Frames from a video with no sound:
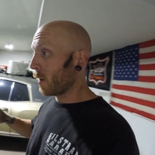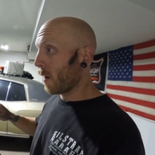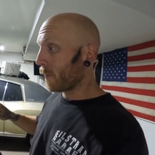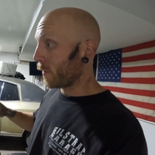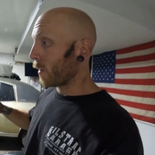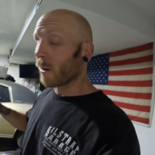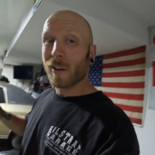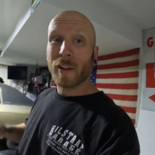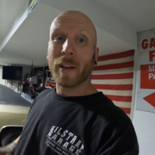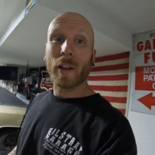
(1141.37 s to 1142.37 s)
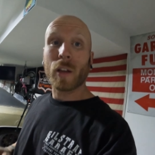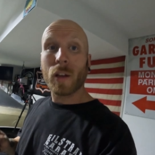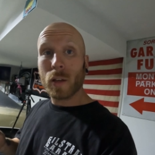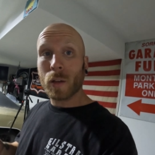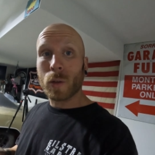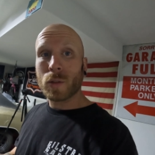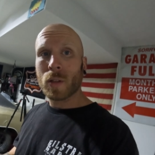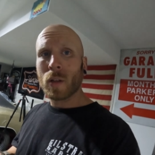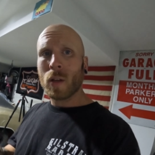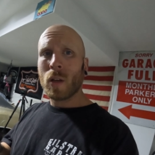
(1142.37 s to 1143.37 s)
button off of there. Good
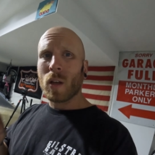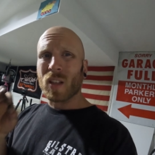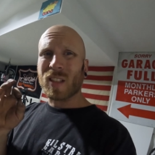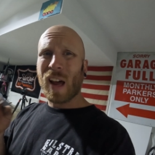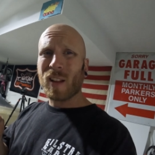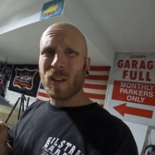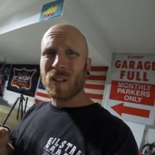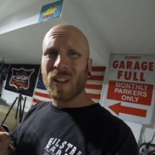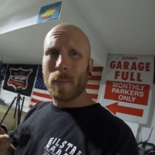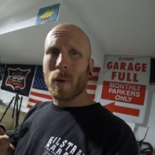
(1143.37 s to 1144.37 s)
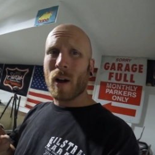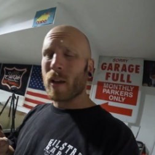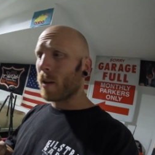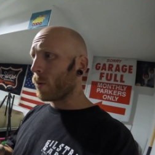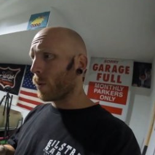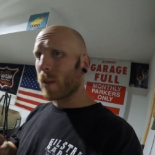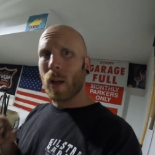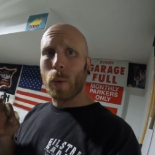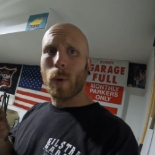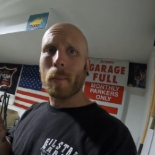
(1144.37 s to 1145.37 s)
news, it's got a little lip on it where
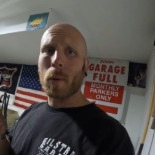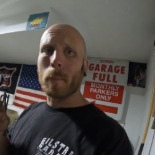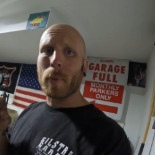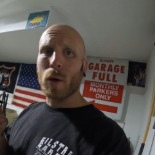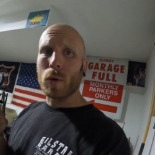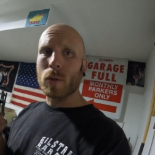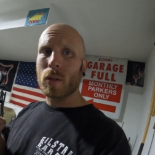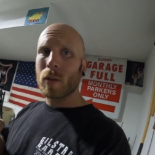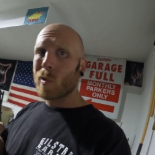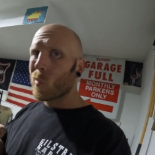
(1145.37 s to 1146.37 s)
that rubber boot.